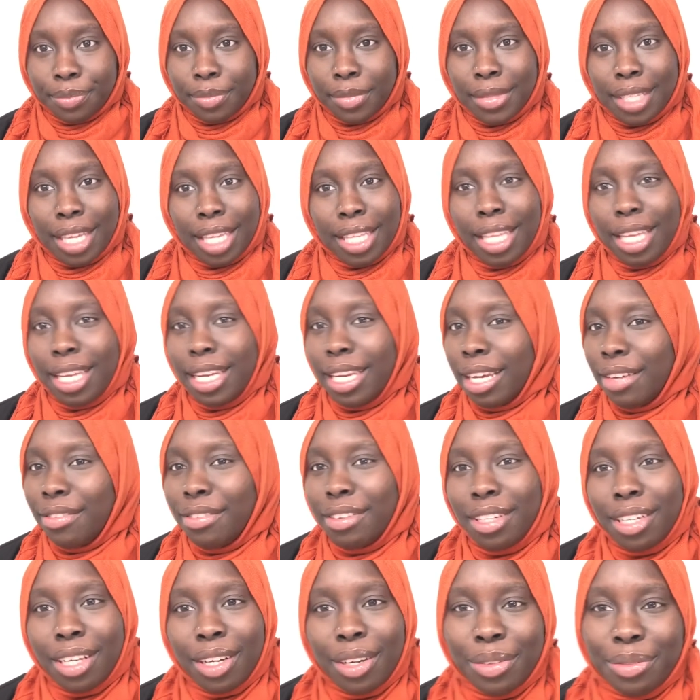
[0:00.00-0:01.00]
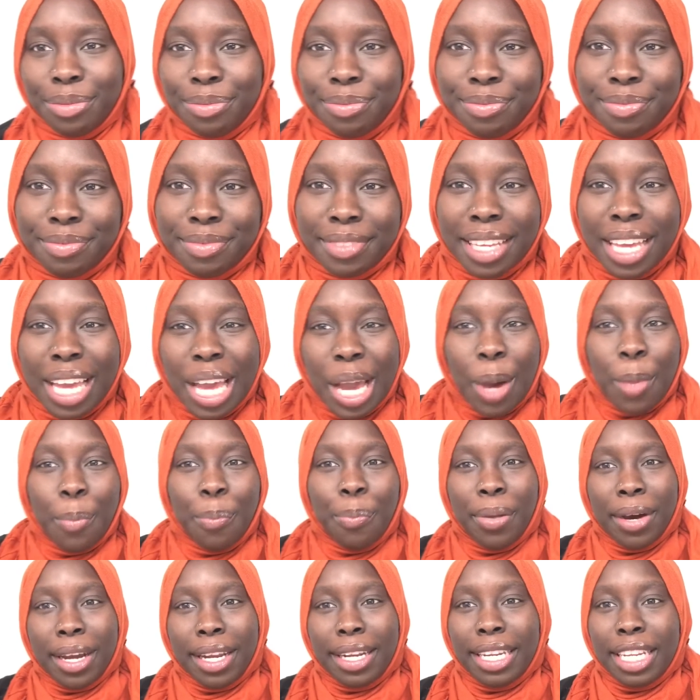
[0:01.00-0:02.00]
You never know.
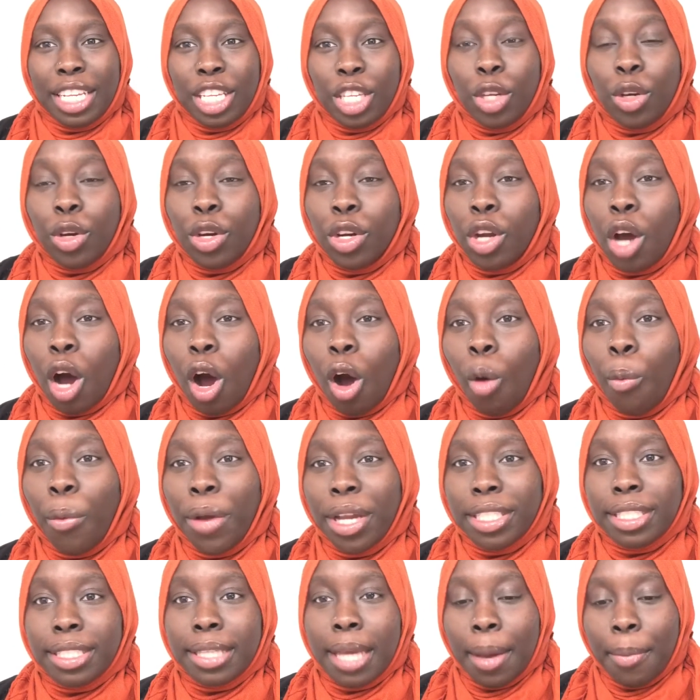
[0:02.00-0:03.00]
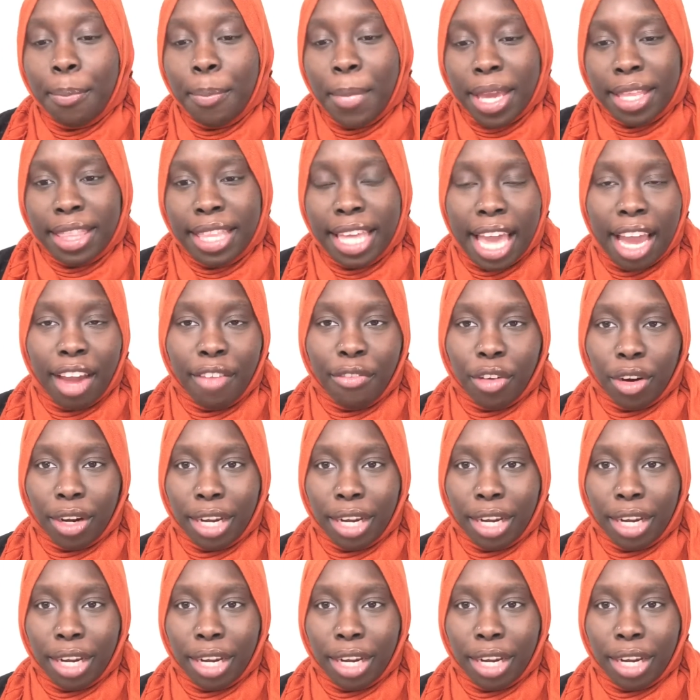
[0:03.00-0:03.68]
But you can always make the effort.